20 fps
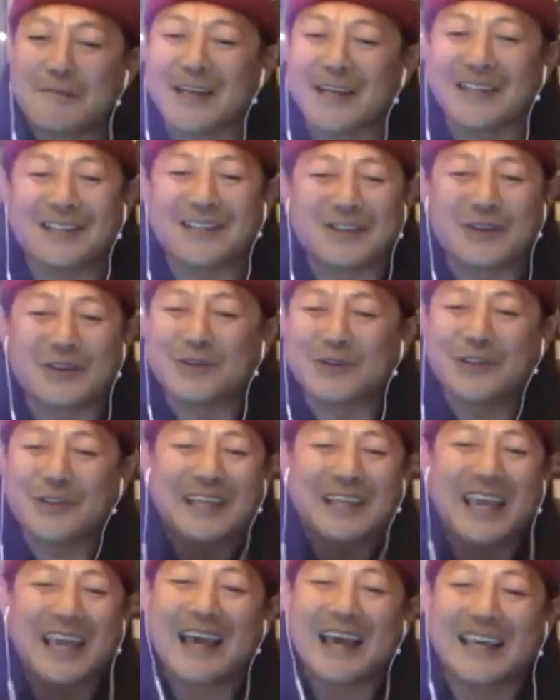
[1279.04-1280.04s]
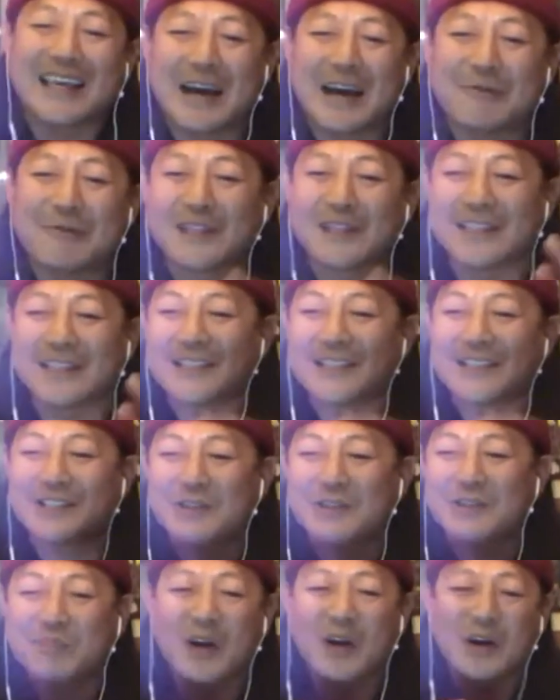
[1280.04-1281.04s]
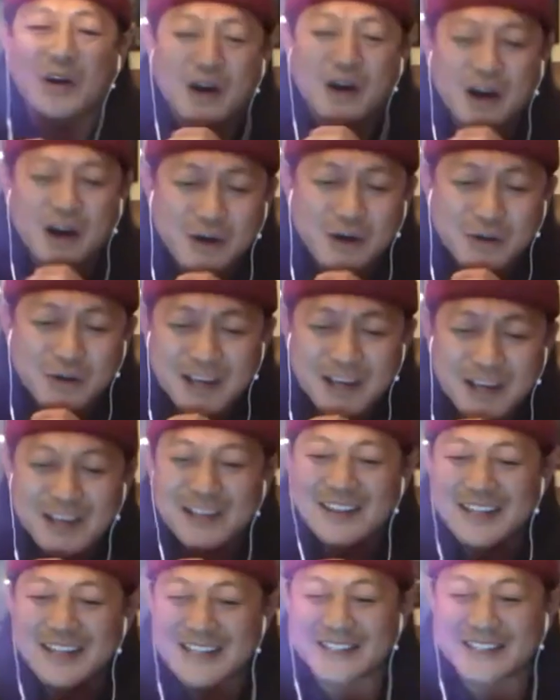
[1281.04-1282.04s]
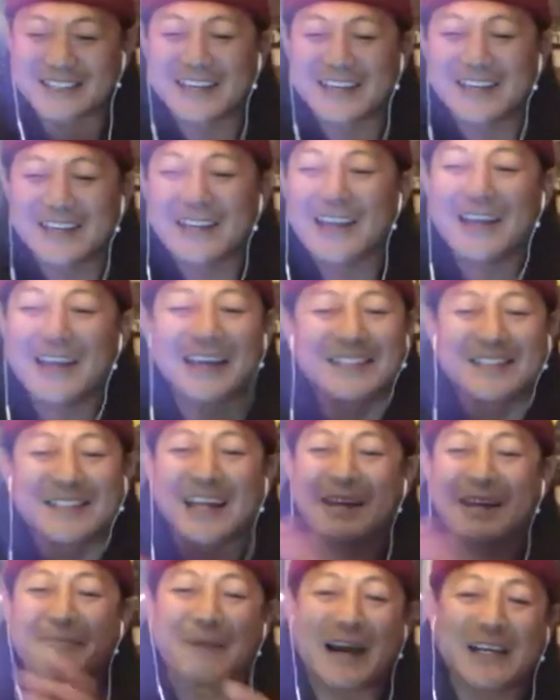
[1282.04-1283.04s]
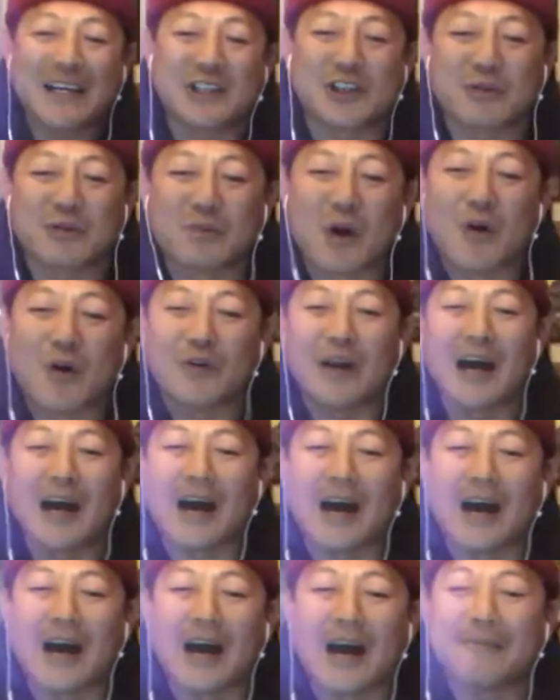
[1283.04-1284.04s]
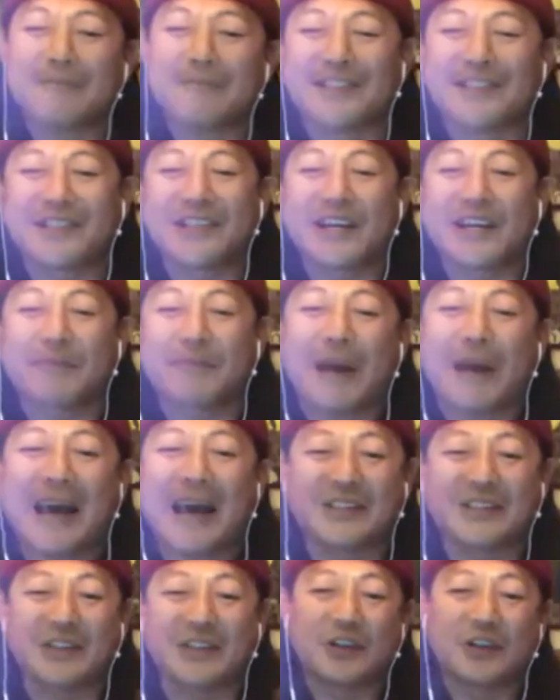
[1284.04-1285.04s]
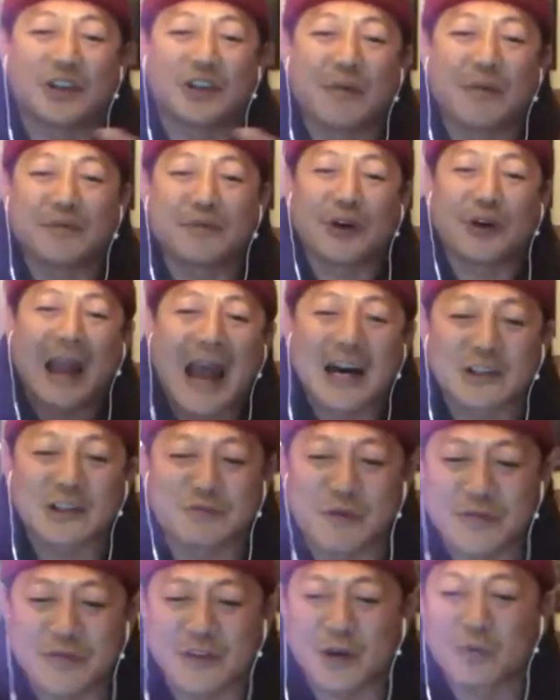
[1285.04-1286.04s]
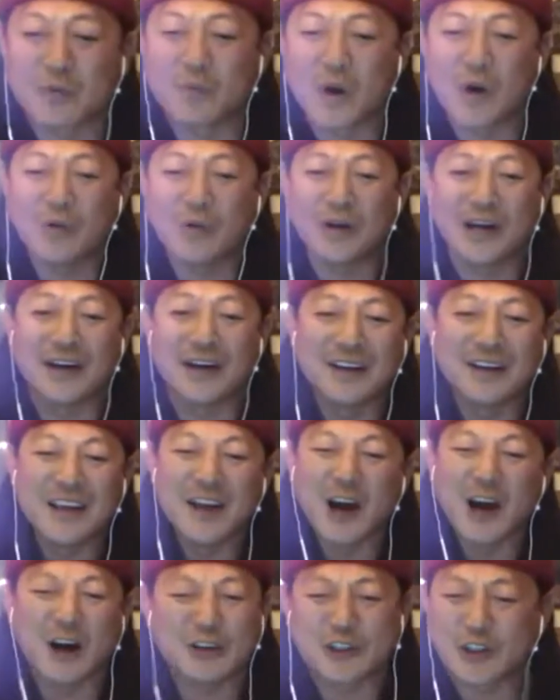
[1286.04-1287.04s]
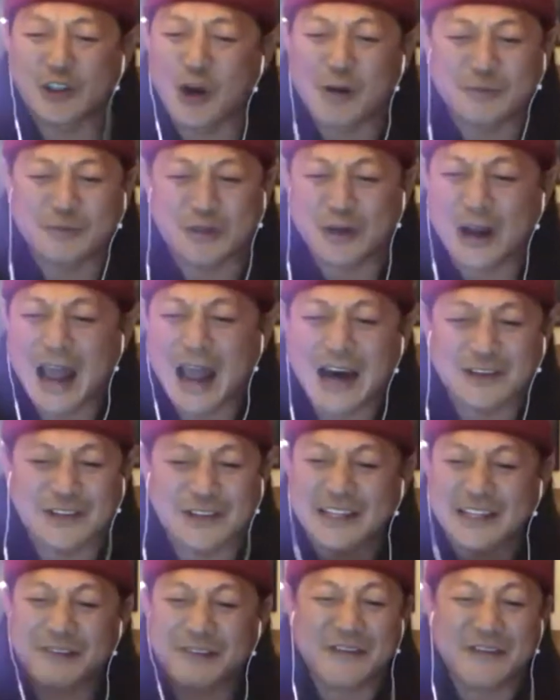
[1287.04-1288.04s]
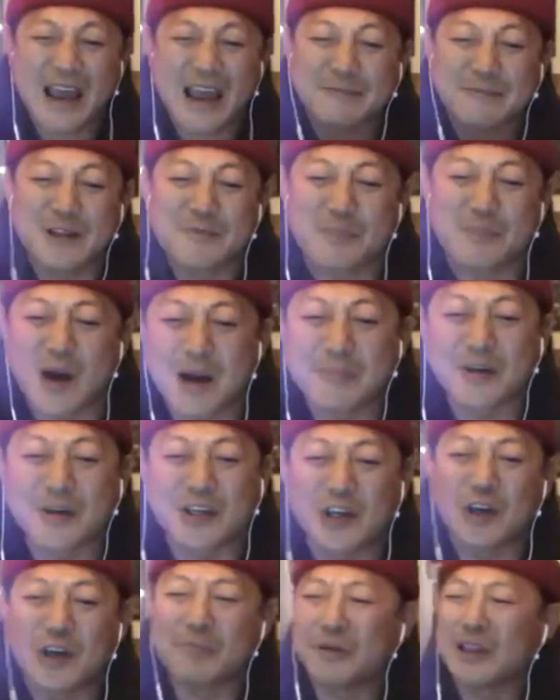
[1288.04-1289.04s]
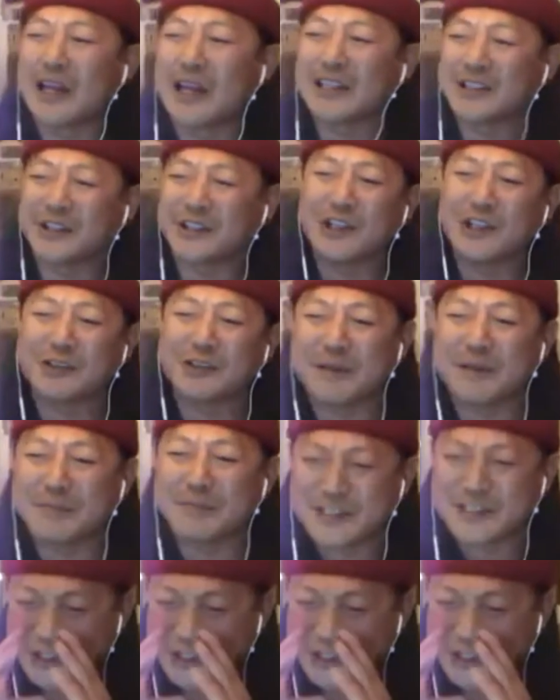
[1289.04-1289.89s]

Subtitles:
Dude, you can't get with this, you bro-ho. Listen, it's like my Sharona. I'm a sick bastard. Show up to your house with Corona. I'll show up to your house at the family barbecue and be like, excuse me, mister,